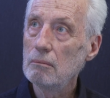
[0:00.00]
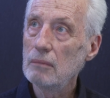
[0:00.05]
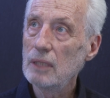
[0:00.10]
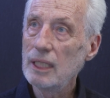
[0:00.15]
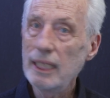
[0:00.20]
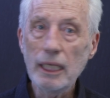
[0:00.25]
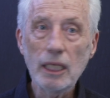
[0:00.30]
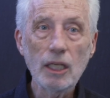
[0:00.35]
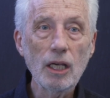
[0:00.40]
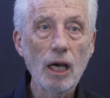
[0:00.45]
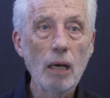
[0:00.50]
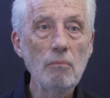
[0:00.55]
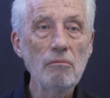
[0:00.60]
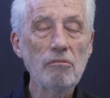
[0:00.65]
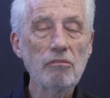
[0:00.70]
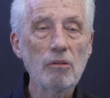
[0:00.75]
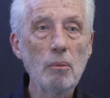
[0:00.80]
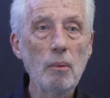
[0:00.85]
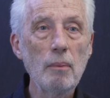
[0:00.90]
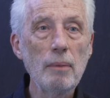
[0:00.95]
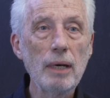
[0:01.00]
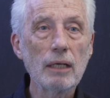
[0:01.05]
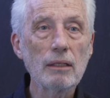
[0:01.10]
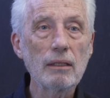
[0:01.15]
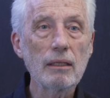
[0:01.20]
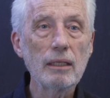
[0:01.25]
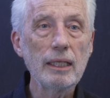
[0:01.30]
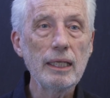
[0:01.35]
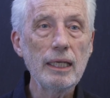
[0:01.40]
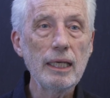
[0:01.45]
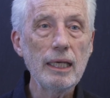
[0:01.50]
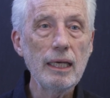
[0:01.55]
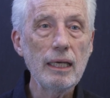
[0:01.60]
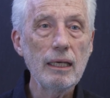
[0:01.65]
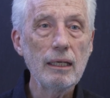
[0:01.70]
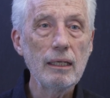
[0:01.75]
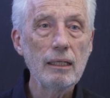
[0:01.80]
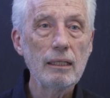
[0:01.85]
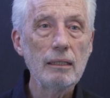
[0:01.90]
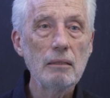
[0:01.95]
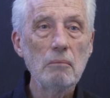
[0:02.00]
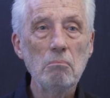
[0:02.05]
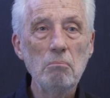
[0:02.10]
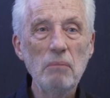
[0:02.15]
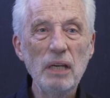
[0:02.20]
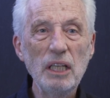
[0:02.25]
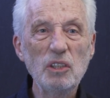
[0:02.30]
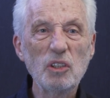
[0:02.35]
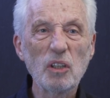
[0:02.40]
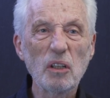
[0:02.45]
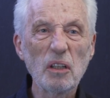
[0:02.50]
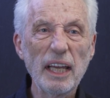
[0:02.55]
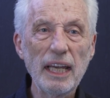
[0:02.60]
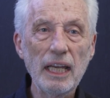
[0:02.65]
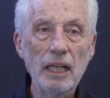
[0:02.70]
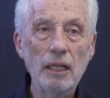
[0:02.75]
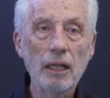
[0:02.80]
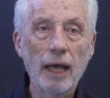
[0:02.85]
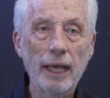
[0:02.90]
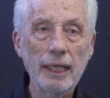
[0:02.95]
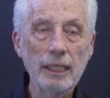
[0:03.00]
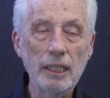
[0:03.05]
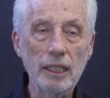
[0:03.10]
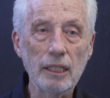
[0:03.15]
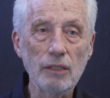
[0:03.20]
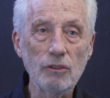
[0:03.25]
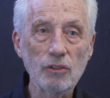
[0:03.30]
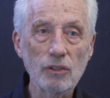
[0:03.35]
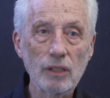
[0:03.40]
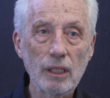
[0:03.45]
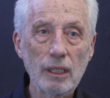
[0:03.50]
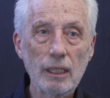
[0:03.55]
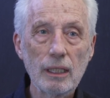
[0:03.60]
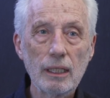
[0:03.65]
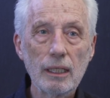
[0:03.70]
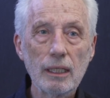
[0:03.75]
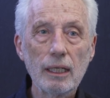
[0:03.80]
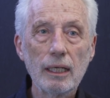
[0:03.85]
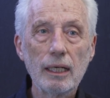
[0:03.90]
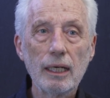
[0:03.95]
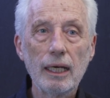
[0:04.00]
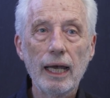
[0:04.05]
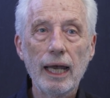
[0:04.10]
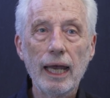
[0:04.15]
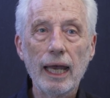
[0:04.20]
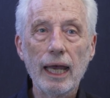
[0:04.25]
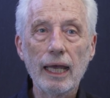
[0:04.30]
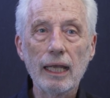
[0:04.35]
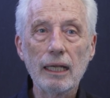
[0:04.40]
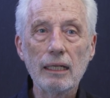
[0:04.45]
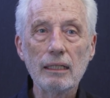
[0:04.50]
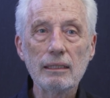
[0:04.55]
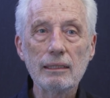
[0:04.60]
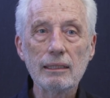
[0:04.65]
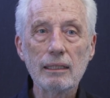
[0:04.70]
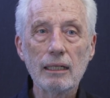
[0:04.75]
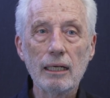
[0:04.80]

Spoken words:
think come from about the mid to late 90s. And